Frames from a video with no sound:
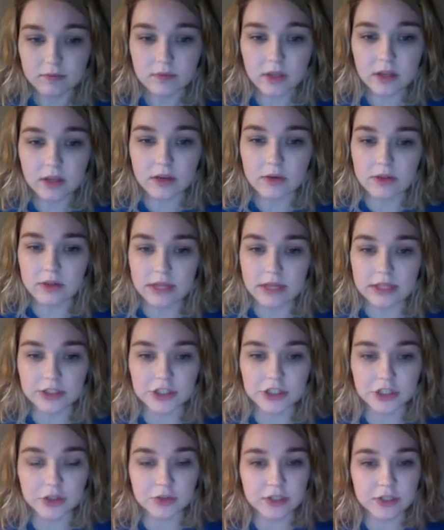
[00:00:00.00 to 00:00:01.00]
You then
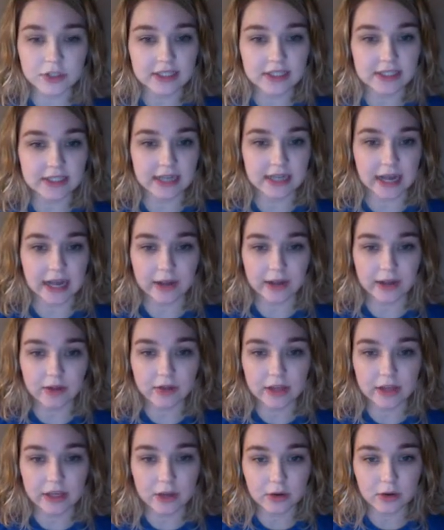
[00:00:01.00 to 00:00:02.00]
choose the style
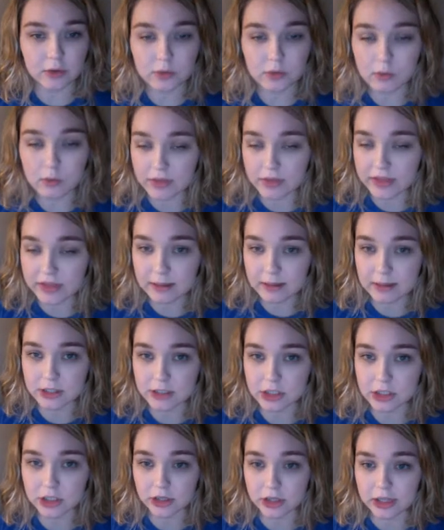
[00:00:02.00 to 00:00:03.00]
that you want the image
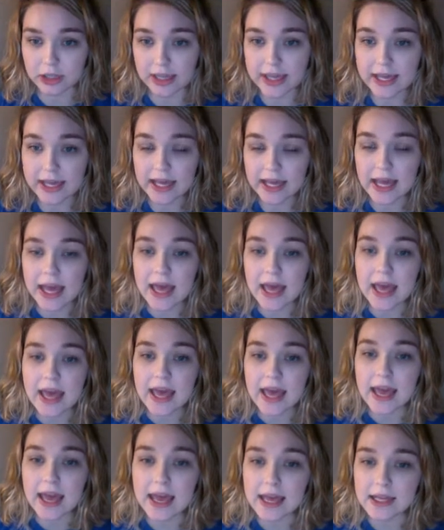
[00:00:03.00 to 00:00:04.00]
to look like,
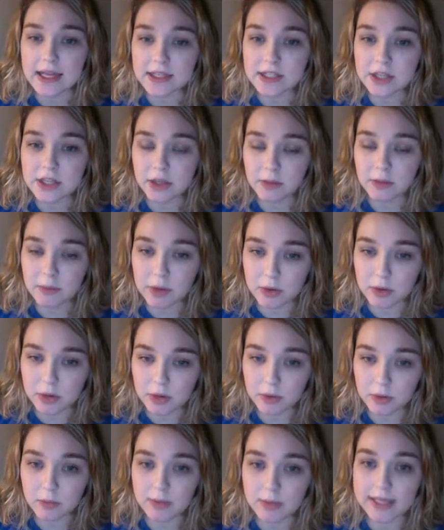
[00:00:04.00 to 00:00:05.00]
and the
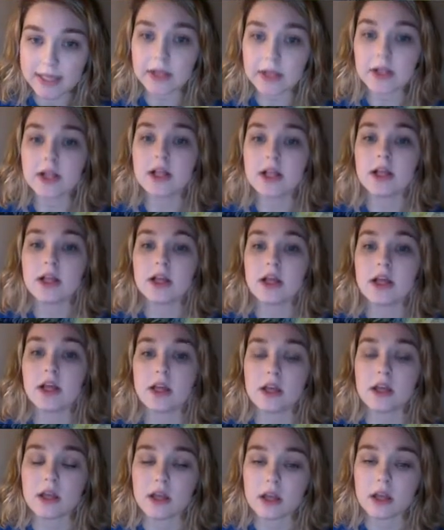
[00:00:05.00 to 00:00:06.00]
computer will
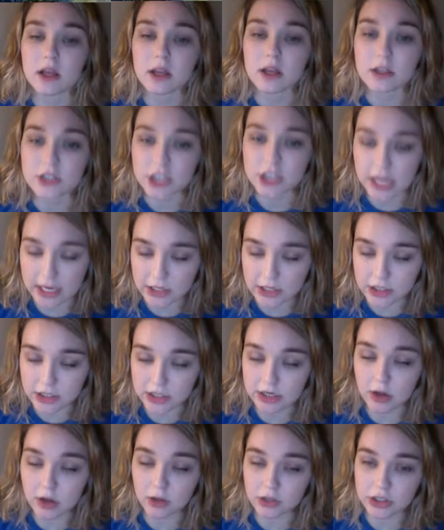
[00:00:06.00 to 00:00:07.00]
change
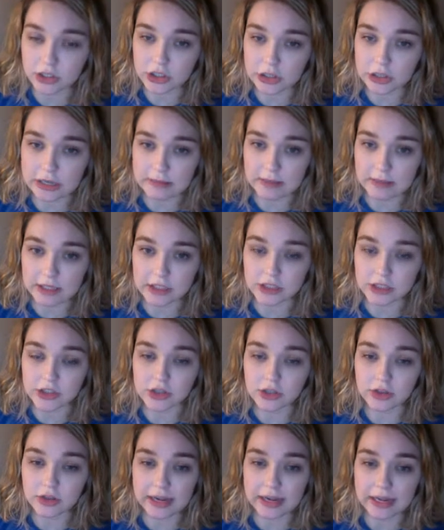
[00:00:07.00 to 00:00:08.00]
and alter your image
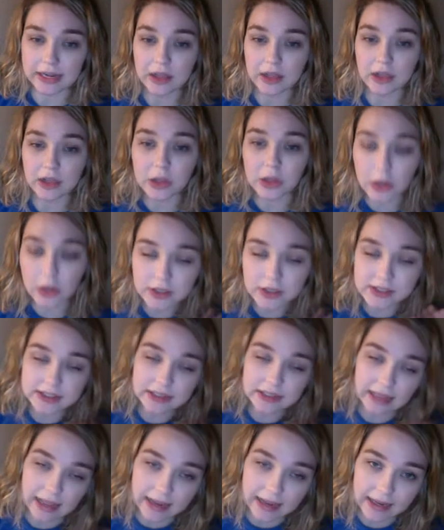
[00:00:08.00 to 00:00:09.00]
so that it looks
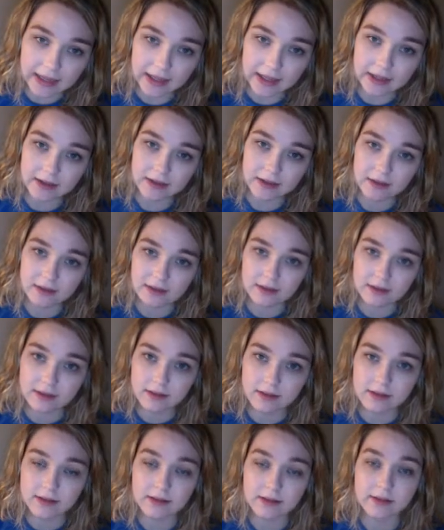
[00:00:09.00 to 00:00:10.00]
like
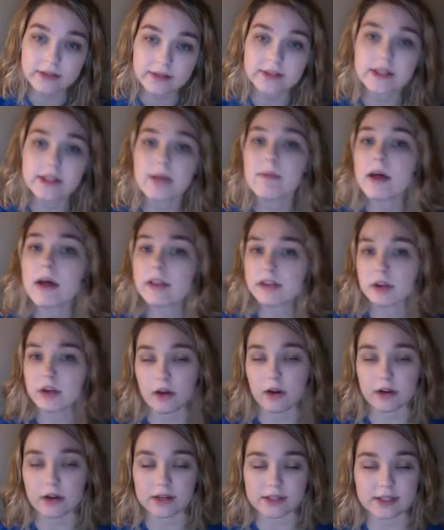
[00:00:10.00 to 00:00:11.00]
some other
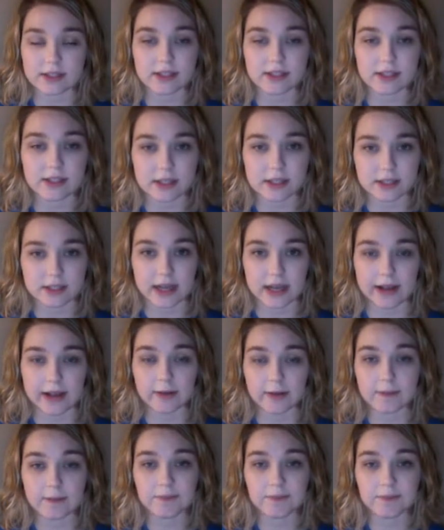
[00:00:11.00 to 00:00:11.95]
artist's style.